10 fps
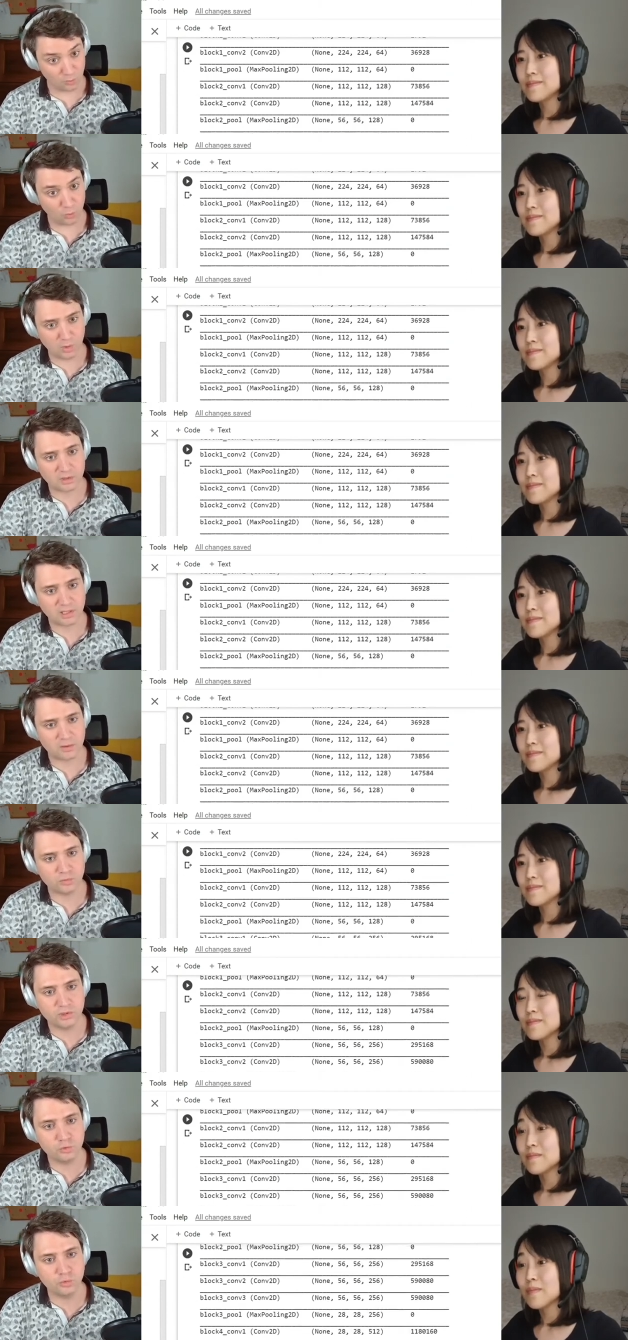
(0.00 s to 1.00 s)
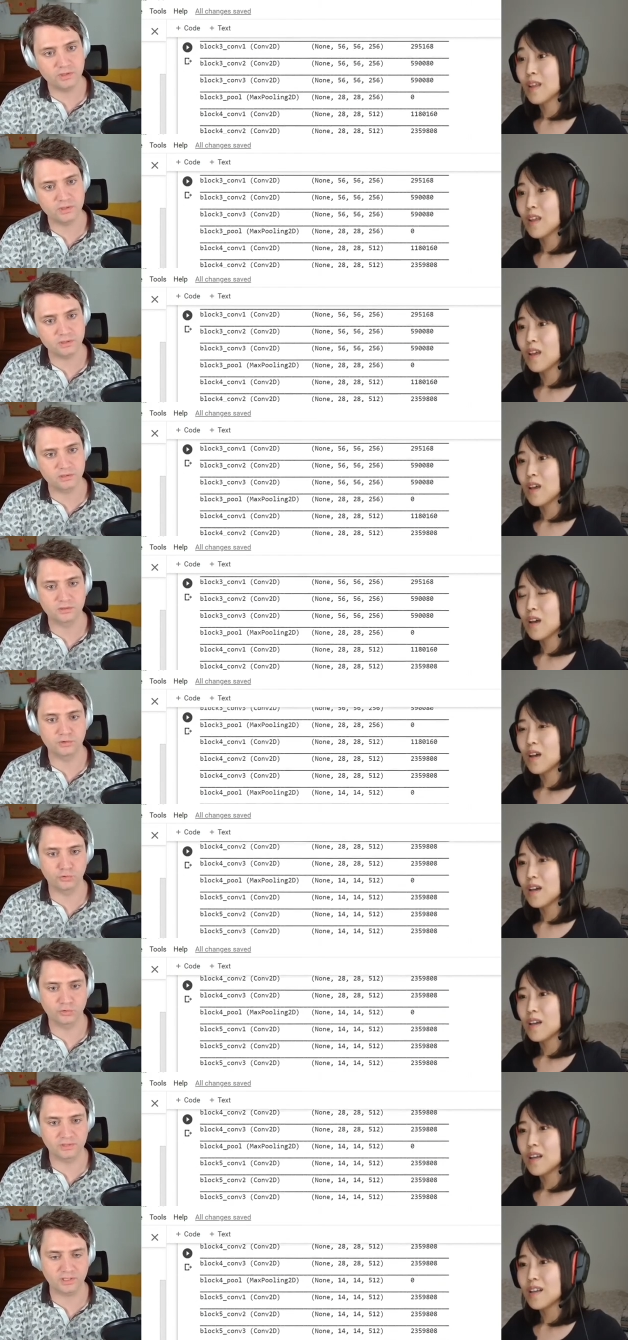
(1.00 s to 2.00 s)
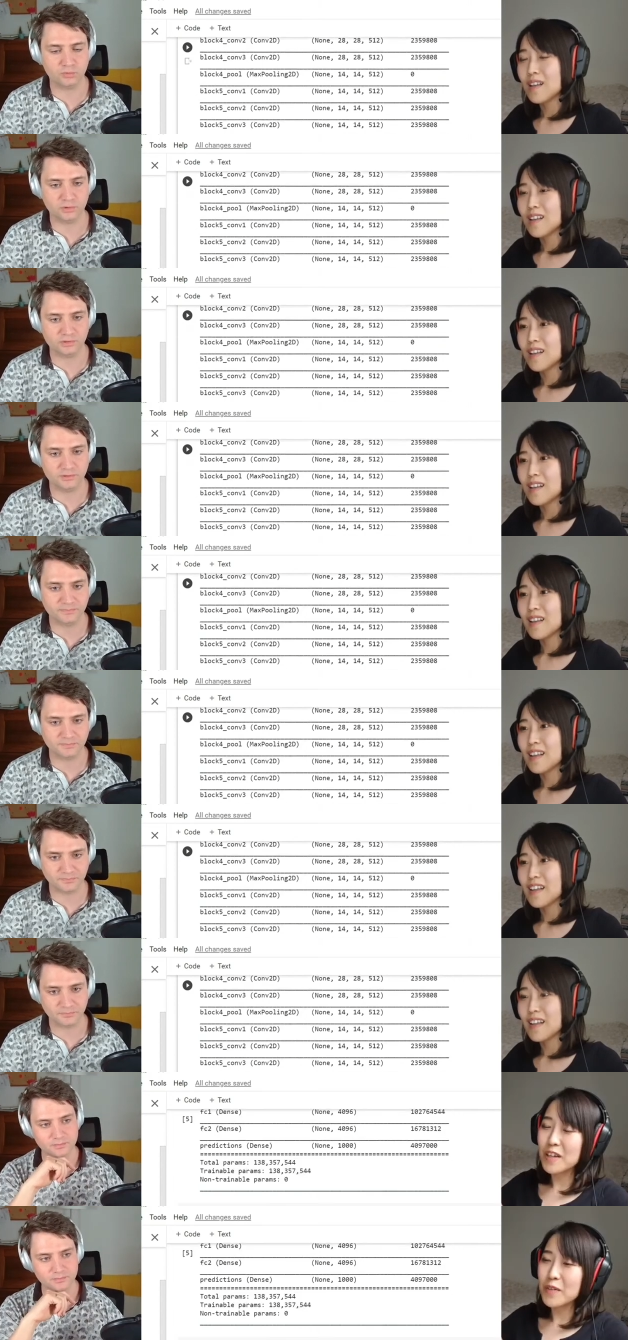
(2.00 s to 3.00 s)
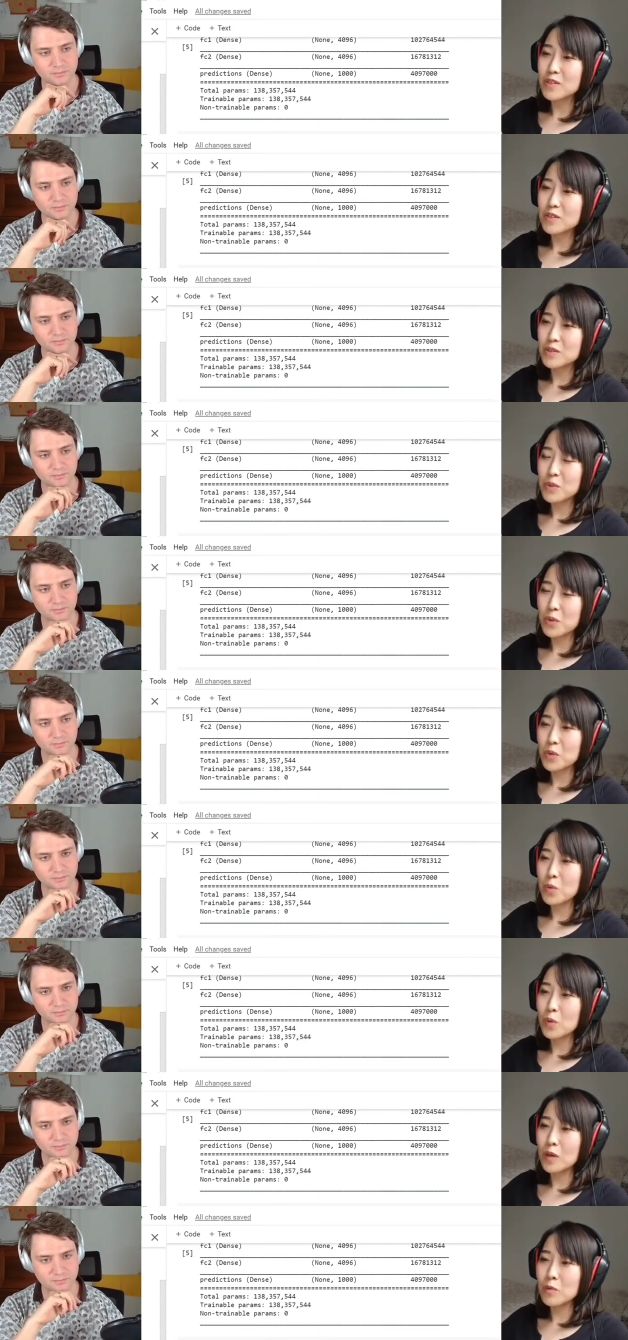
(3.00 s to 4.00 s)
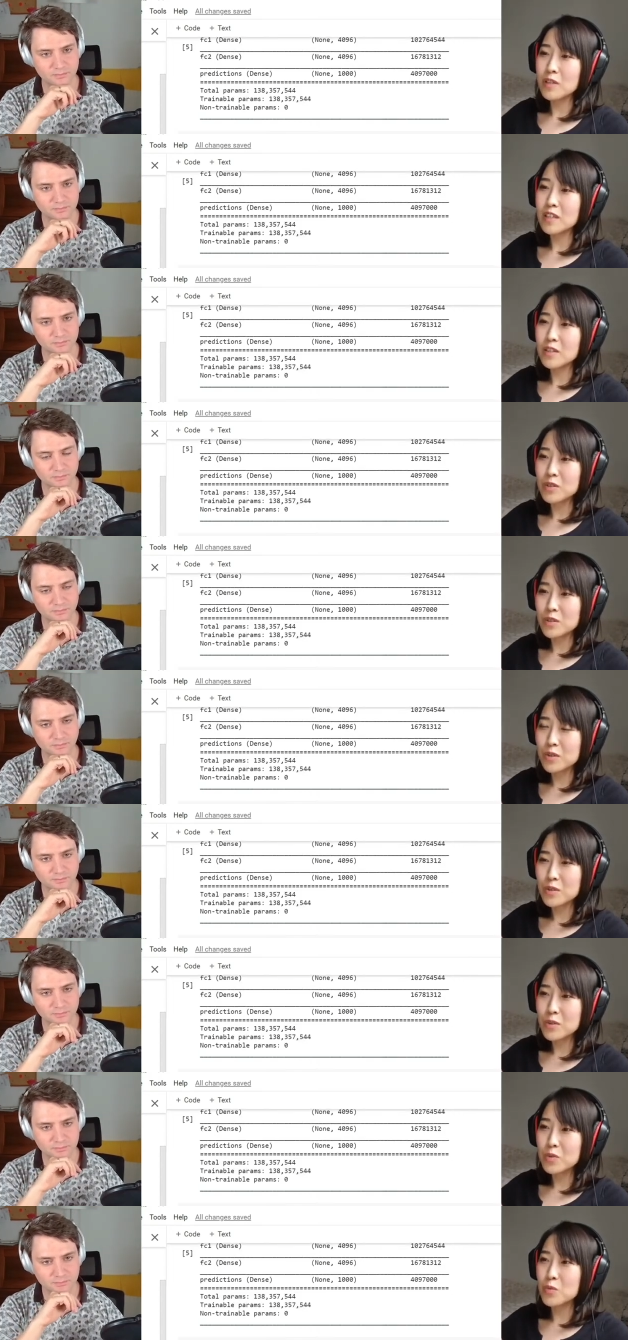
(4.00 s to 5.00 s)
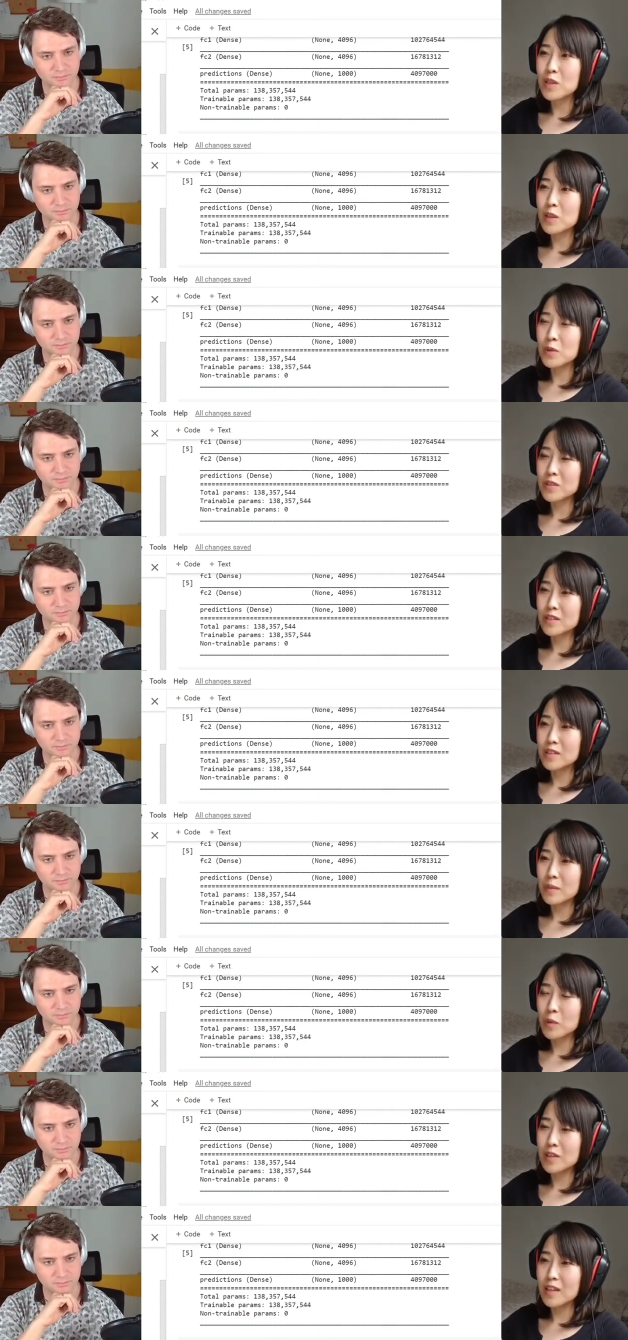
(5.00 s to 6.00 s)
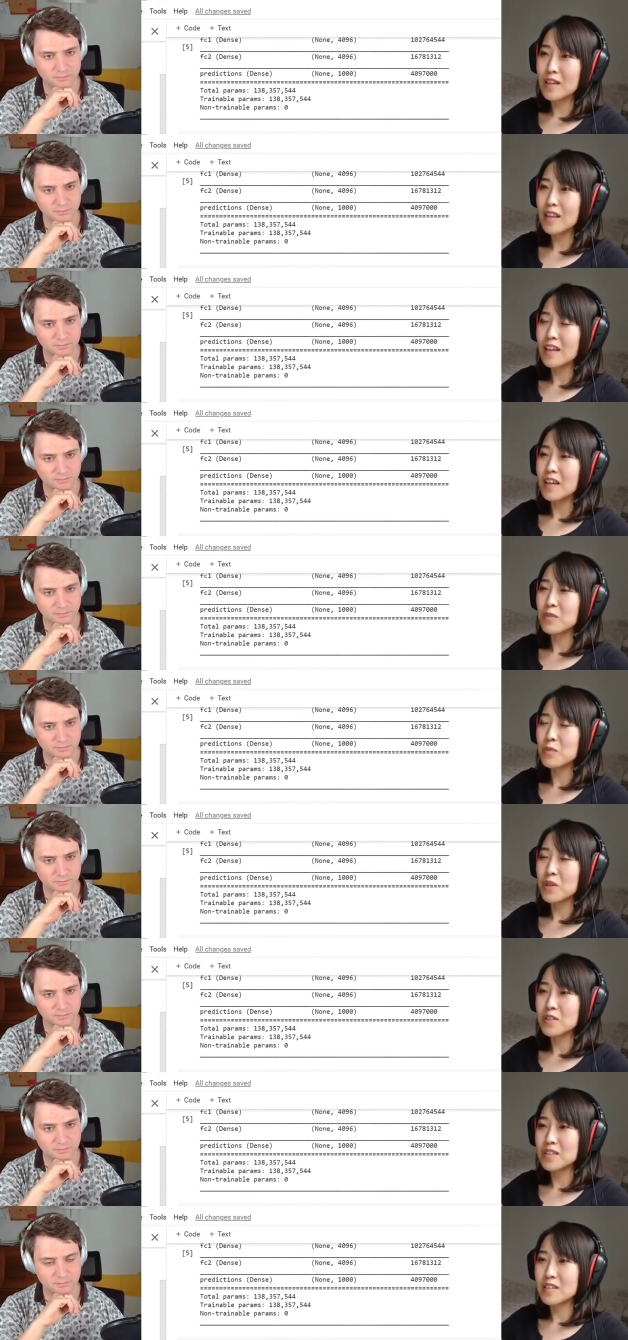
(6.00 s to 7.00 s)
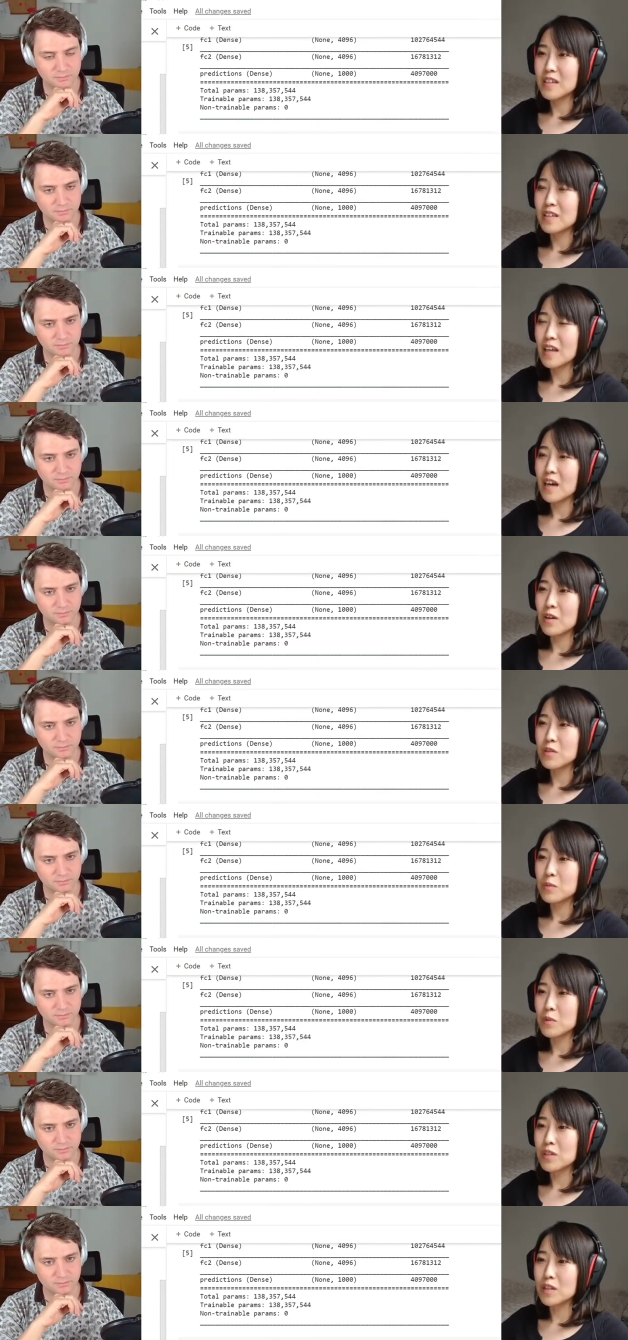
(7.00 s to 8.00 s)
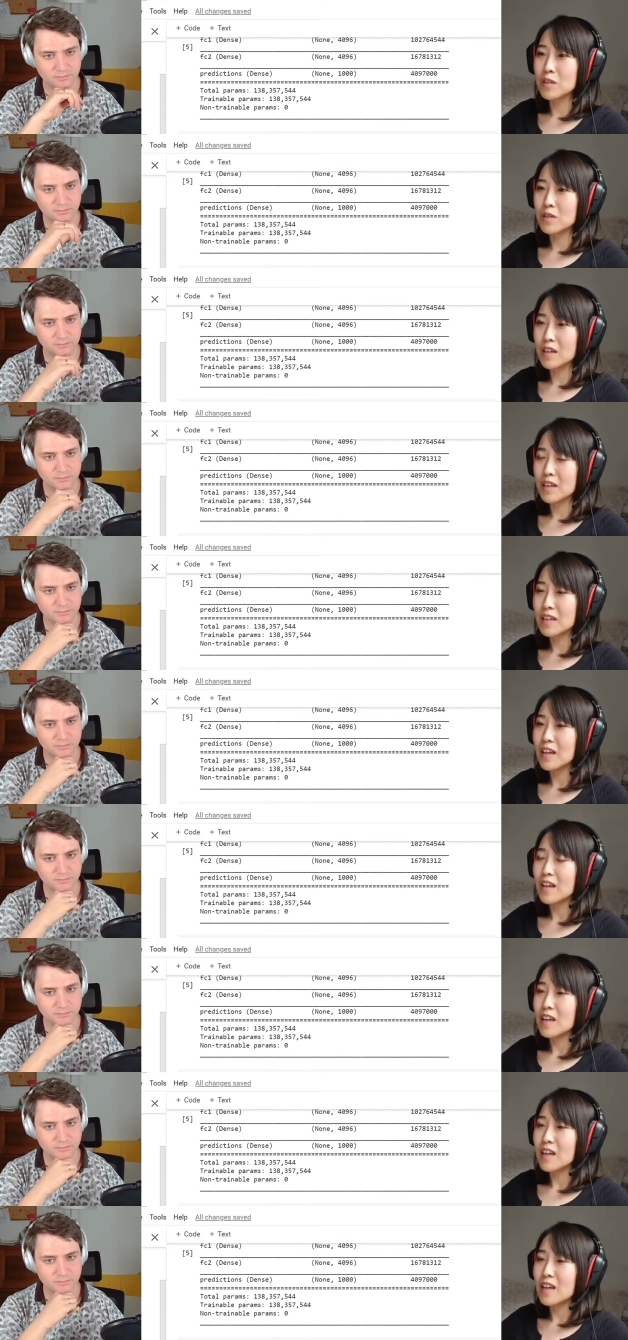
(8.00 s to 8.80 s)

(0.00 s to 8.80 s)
Speaker 1: what can we do with these neural networks?
Speaker 2: So what we need to do, we load the model and we understand how the model look like.